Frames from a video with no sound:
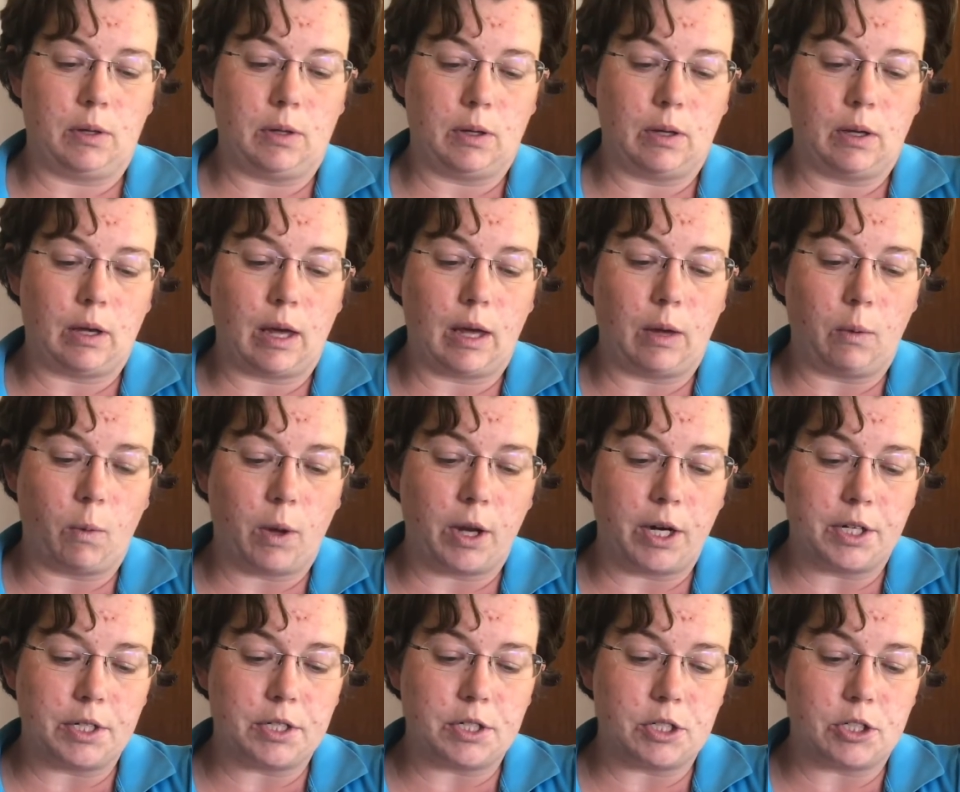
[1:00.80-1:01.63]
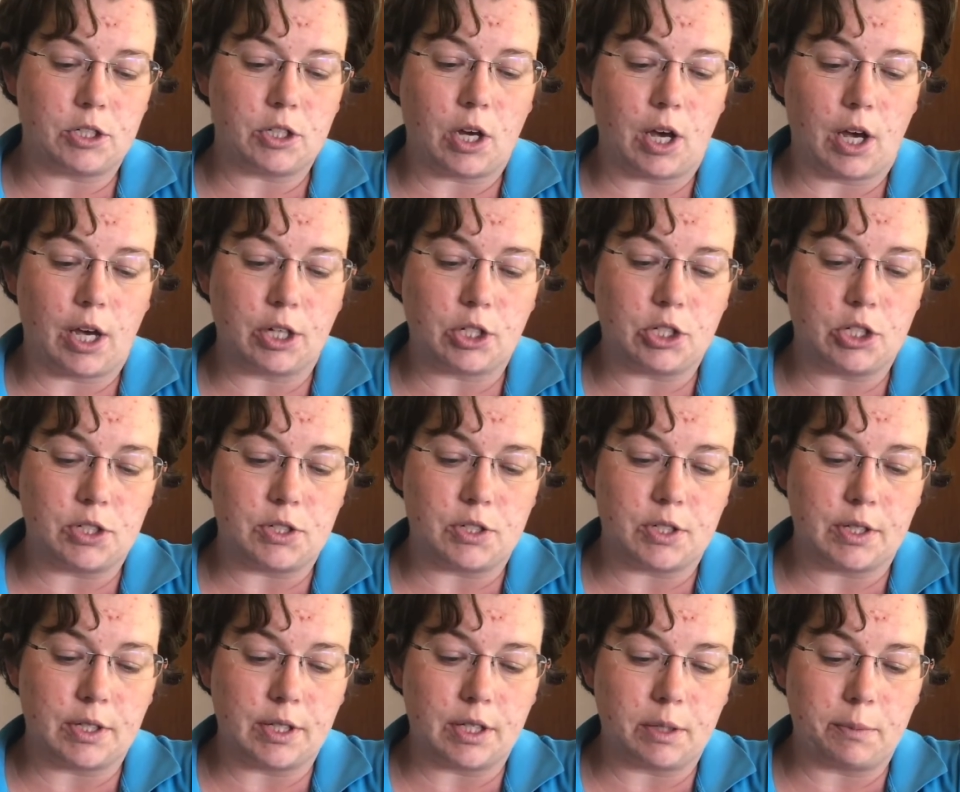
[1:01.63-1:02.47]
I wanted to talk just
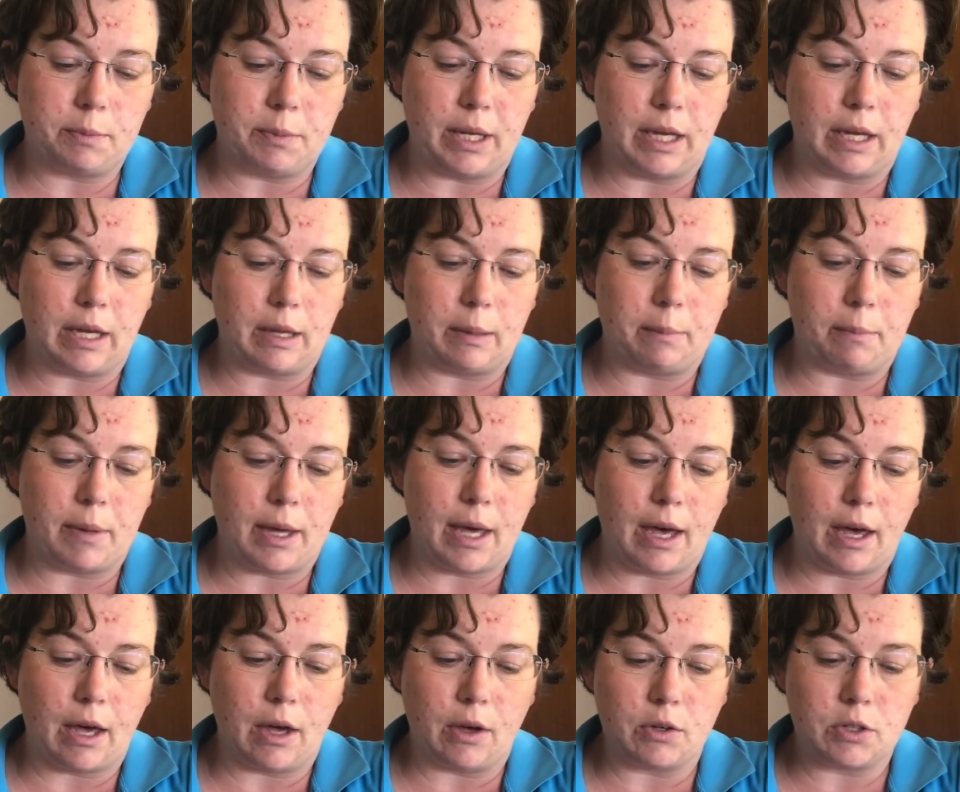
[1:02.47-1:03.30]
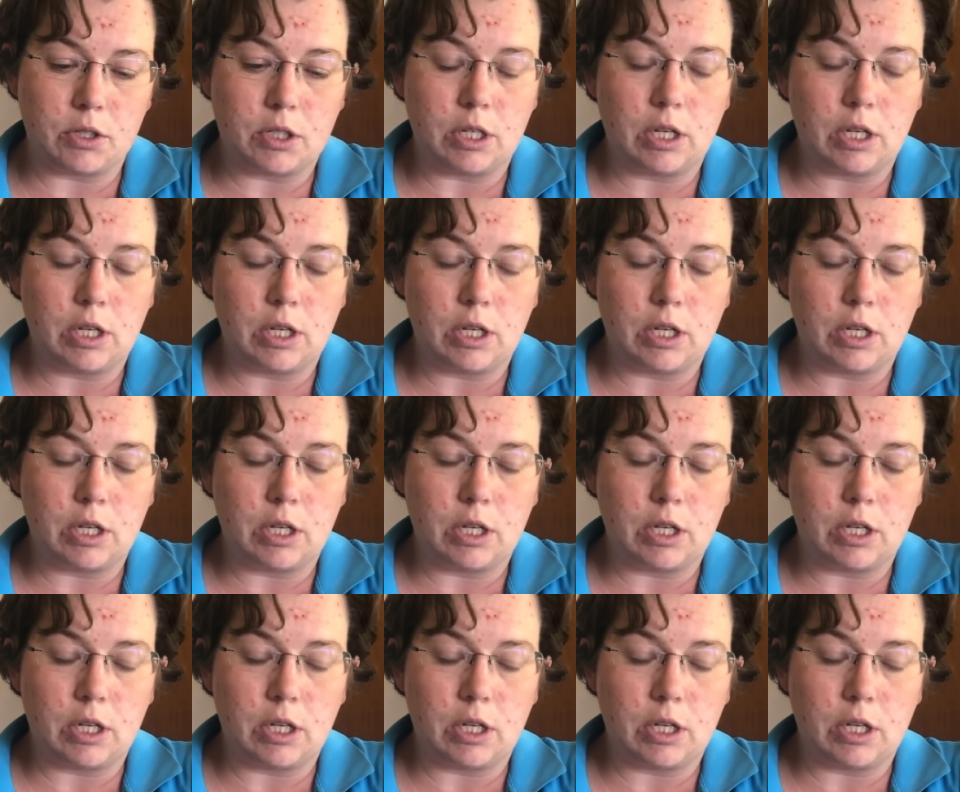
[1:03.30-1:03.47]
a little bit about